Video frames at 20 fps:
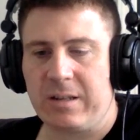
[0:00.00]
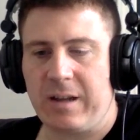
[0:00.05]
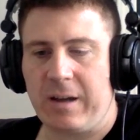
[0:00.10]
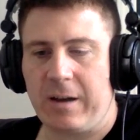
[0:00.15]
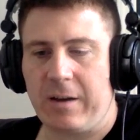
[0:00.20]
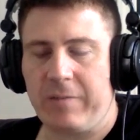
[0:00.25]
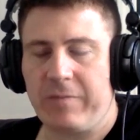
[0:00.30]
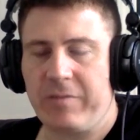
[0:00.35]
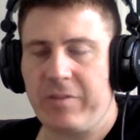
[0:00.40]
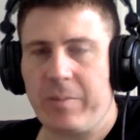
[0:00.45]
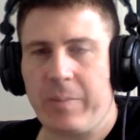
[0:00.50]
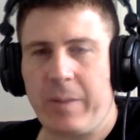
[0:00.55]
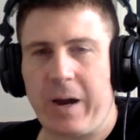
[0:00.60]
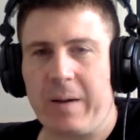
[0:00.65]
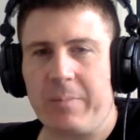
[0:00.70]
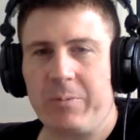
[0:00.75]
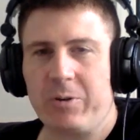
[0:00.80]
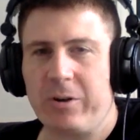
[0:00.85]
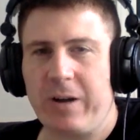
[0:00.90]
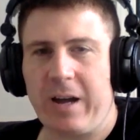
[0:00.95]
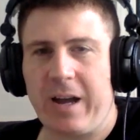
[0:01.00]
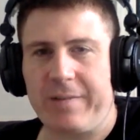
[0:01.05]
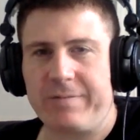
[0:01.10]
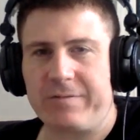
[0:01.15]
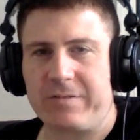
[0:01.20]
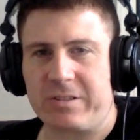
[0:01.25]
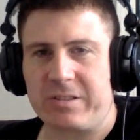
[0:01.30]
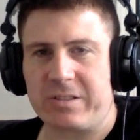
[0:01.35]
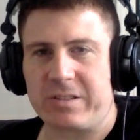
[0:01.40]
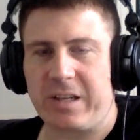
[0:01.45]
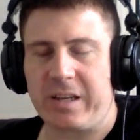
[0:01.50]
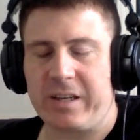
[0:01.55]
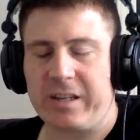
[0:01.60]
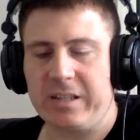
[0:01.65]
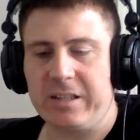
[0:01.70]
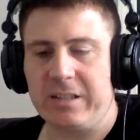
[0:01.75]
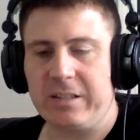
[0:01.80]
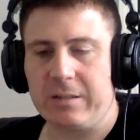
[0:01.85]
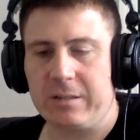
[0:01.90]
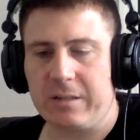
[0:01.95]
of the bible have to
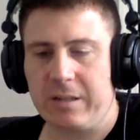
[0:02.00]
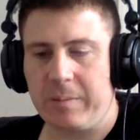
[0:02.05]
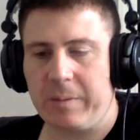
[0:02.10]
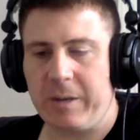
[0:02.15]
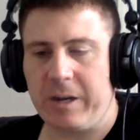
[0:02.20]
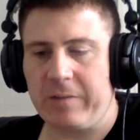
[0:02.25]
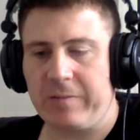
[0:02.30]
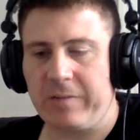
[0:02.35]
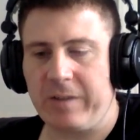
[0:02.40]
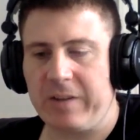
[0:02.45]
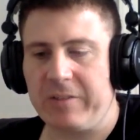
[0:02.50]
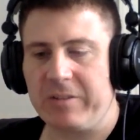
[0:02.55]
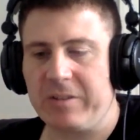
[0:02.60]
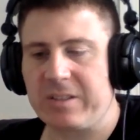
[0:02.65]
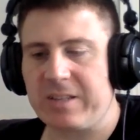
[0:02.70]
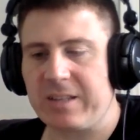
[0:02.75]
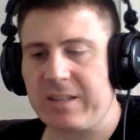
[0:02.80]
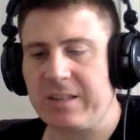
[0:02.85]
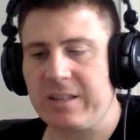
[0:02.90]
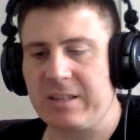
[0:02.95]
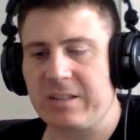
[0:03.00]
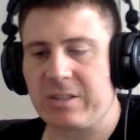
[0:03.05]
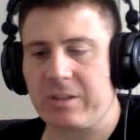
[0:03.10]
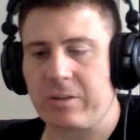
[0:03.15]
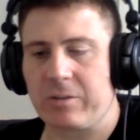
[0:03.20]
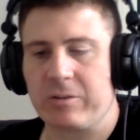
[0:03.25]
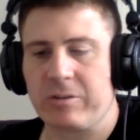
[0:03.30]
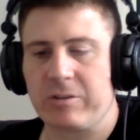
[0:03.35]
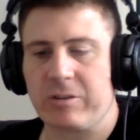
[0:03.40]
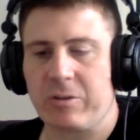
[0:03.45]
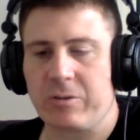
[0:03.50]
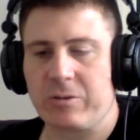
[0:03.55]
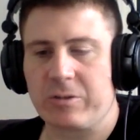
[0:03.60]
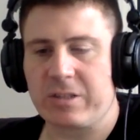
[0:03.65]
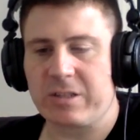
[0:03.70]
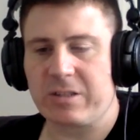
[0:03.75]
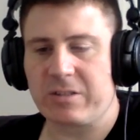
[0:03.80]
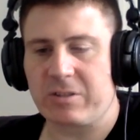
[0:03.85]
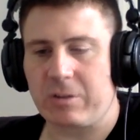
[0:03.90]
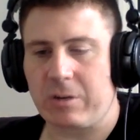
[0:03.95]
say about violence i think so those
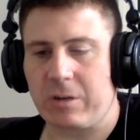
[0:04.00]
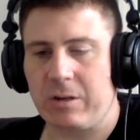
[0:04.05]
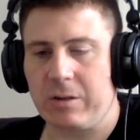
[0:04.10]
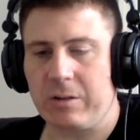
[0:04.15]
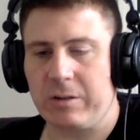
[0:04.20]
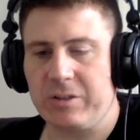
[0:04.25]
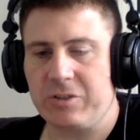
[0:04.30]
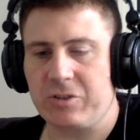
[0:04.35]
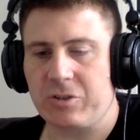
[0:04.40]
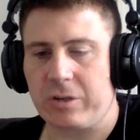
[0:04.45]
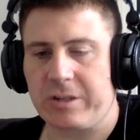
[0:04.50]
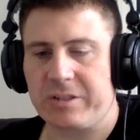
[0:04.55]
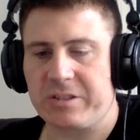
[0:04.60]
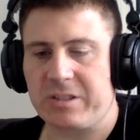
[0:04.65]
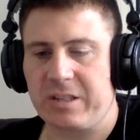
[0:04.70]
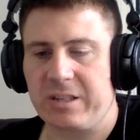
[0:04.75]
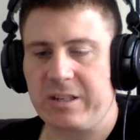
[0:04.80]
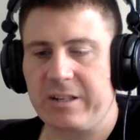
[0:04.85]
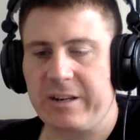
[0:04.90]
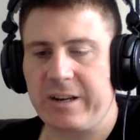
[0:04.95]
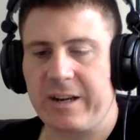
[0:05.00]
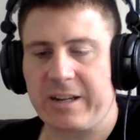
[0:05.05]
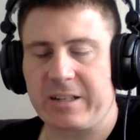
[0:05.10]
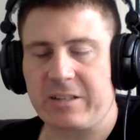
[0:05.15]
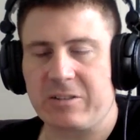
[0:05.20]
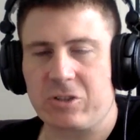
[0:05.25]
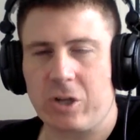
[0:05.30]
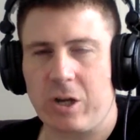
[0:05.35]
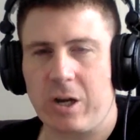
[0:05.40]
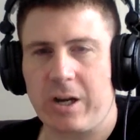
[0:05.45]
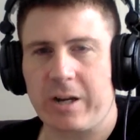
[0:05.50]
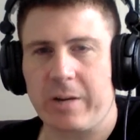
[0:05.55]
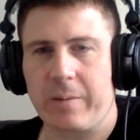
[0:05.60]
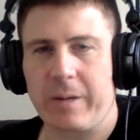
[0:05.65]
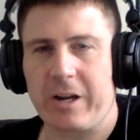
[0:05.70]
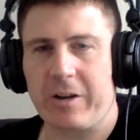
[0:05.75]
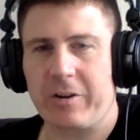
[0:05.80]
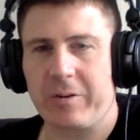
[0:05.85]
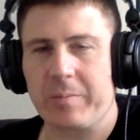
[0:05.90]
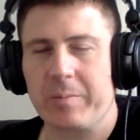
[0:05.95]
things are all interesting and i can talk
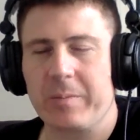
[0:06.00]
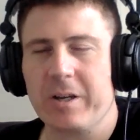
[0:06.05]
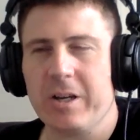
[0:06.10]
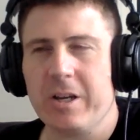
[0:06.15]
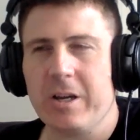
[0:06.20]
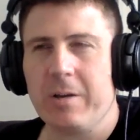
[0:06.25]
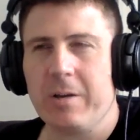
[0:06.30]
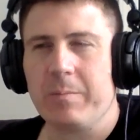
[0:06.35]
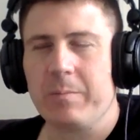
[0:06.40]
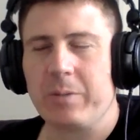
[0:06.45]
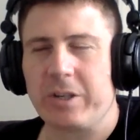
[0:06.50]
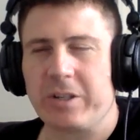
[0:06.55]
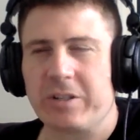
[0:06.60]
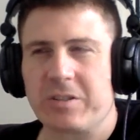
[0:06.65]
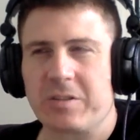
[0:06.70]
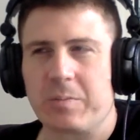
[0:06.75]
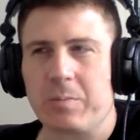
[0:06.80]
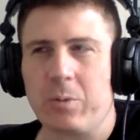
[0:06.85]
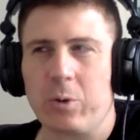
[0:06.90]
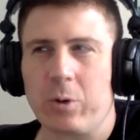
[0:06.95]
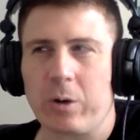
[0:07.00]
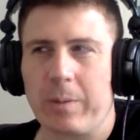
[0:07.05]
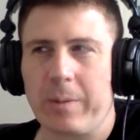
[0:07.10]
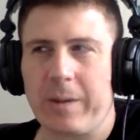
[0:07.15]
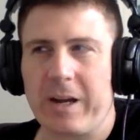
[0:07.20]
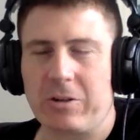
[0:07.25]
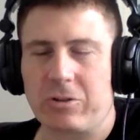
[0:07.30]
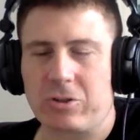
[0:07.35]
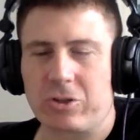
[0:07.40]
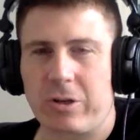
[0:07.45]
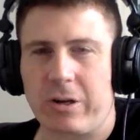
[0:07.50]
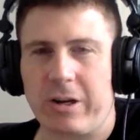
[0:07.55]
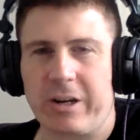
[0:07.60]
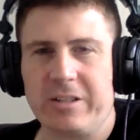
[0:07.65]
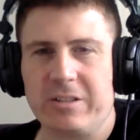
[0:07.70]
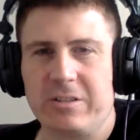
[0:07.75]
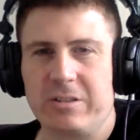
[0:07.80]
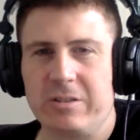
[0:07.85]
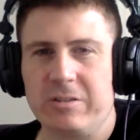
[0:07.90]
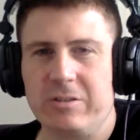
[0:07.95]
about them but it's more about
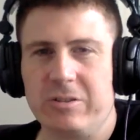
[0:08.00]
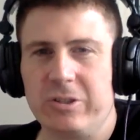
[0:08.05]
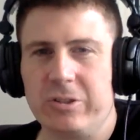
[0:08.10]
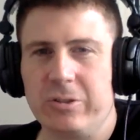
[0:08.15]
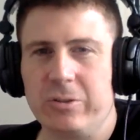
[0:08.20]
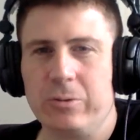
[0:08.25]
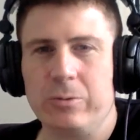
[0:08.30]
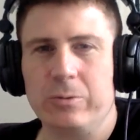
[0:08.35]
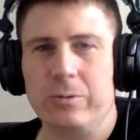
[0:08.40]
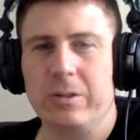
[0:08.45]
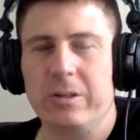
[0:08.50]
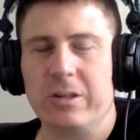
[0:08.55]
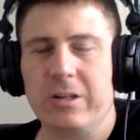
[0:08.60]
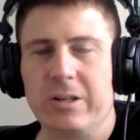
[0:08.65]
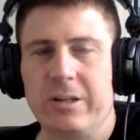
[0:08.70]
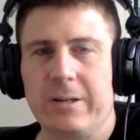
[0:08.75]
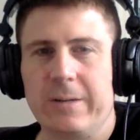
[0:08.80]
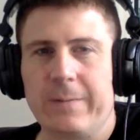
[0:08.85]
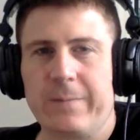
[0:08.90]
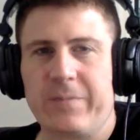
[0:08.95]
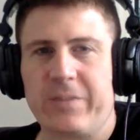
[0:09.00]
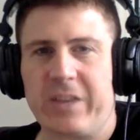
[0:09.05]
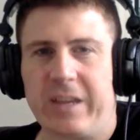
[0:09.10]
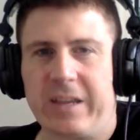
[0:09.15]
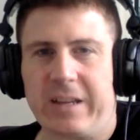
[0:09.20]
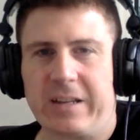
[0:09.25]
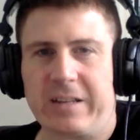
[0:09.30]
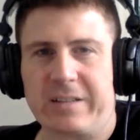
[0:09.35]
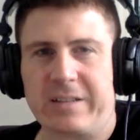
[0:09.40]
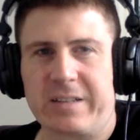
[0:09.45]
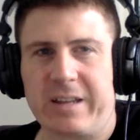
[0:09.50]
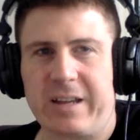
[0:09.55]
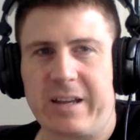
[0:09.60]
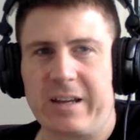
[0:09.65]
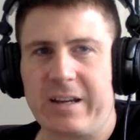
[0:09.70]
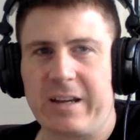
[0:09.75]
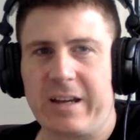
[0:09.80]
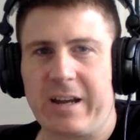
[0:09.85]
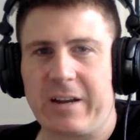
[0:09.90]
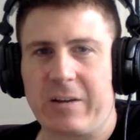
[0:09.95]
trying to do things and
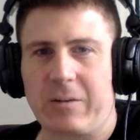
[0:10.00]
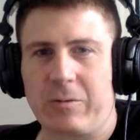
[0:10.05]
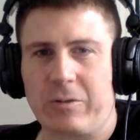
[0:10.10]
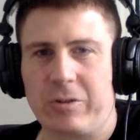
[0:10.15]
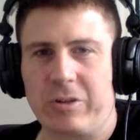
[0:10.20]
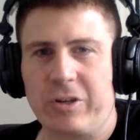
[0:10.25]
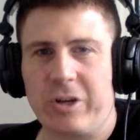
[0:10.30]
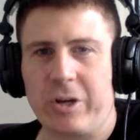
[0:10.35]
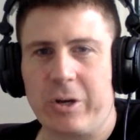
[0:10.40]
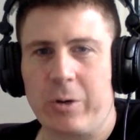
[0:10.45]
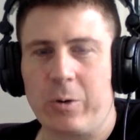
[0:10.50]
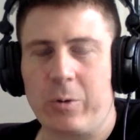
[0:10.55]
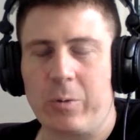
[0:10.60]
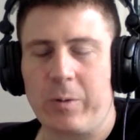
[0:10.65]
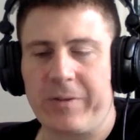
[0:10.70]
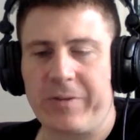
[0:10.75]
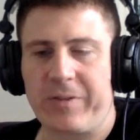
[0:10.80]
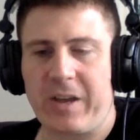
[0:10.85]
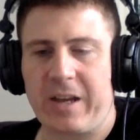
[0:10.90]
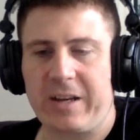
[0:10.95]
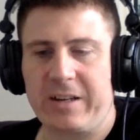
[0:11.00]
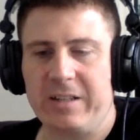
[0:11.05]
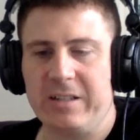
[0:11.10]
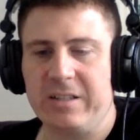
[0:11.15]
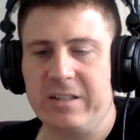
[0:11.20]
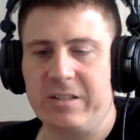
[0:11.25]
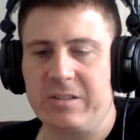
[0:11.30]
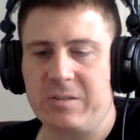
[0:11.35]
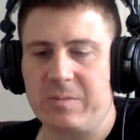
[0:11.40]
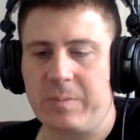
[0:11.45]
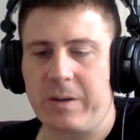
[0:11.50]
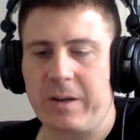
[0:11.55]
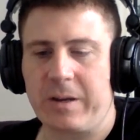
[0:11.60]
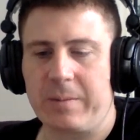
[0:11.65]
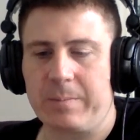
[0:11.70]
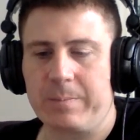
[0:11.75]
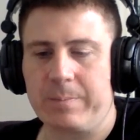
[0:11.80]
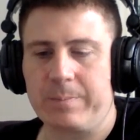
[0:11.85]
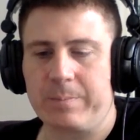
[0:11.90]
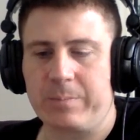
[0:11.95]
i, I don't know what that is but
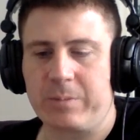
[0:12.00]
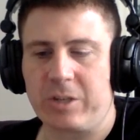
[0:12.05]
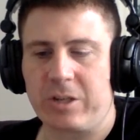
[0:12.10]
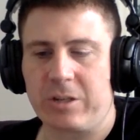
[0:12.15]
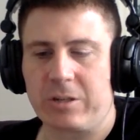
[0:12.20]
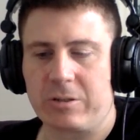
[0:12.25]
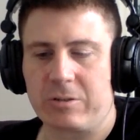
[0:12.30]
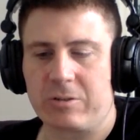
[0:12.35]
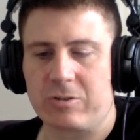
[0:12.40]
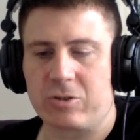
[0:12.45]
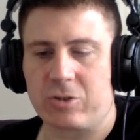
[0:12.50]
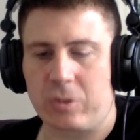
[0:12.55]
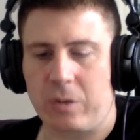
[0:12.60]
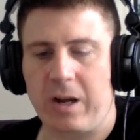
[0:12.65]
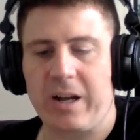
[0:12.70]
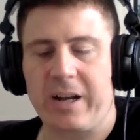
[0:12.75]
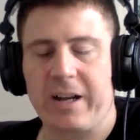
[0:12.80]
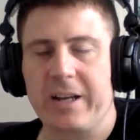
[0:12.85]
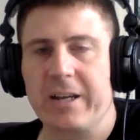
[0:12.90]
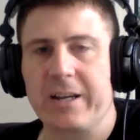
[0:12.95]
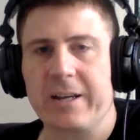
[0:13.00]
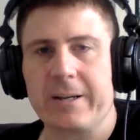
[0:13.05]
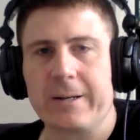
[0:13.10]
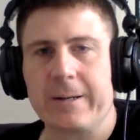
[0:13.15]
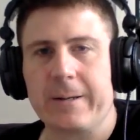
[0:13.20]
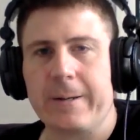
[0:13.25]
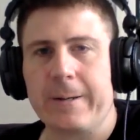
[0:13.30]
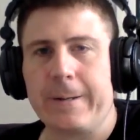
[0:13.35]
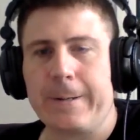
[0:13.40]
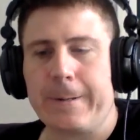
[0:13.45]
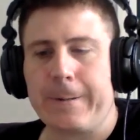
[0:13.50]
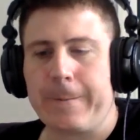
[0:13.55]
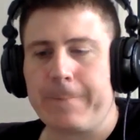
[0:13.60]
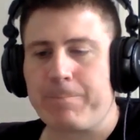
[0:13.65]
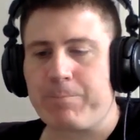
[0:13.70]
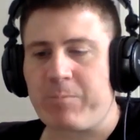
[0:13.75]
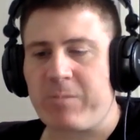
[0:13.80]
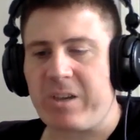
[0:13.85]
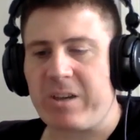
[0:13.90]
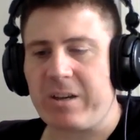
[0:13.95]
i'm gonna try
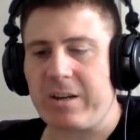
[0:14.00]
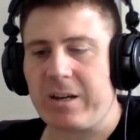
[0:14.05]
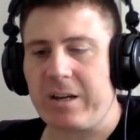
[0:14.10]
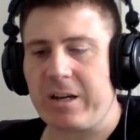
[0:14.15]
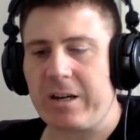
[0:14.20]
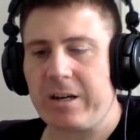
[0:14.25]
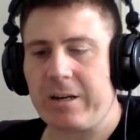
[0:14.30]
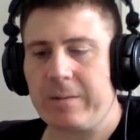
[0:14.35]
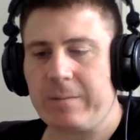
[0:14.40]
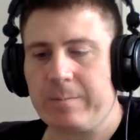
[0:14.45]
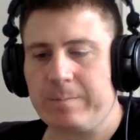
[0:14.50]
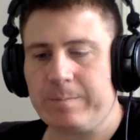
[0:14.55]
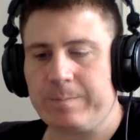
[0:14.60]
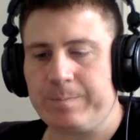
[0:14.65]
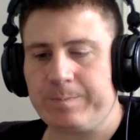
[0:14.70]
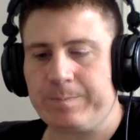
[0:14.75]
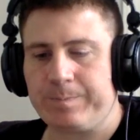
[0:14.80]
um,